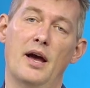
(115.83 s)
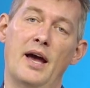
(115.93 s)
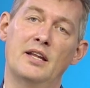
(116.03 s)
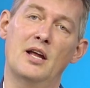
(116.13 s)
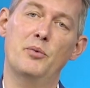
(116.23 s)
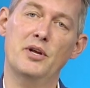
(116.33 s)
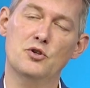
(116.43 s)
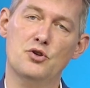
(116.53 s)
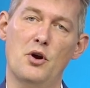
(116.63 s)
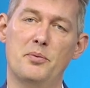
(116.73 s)
And then we
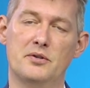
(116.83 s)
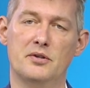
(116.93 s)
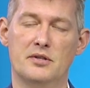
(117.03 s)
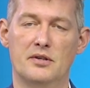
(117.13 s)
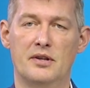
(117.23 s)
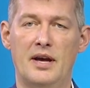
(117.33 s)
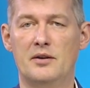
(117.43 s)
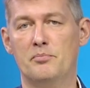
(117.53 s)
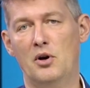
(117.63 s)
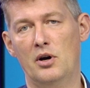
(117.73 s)
interpreted
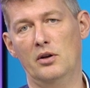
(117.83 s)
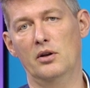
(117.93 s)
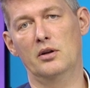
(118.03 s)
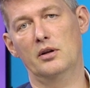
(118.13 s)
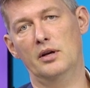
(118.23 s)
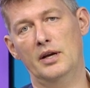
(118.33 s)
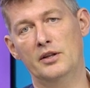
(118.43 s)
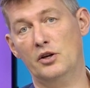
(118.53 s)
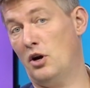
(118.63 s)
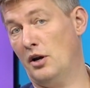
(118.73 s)
that model
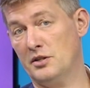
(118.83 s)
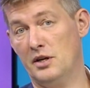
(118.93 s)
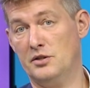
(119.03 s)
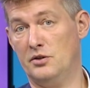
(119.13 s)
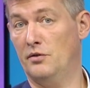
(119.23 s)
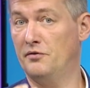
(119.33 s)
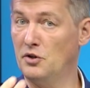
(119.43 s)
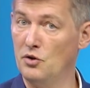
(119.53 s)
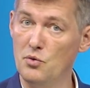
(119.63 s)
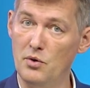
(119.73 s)
in the context of
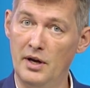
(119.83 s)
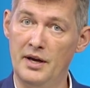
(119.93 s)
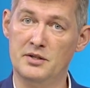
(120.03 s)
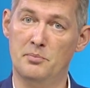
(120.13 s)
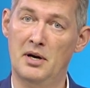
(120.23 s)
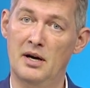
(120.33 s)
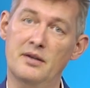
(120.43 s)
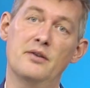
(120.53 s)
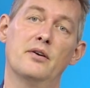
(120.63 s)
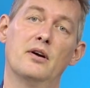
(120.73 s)
you as a
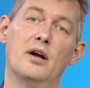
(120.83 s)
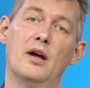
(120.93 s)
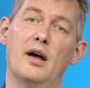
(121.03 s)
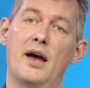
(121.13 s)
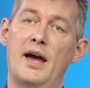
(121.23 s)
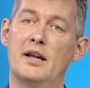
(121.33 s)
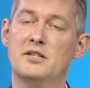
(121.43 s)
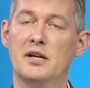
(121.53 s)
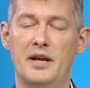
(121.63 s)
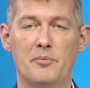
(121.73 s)
partner and
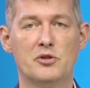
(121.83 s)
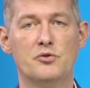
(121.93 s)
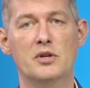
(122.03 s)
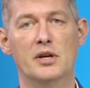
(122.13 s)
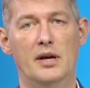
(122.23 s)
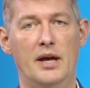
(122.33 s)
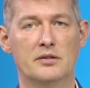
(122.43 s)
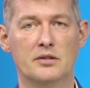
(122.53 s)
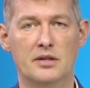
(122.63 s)
telemetry as the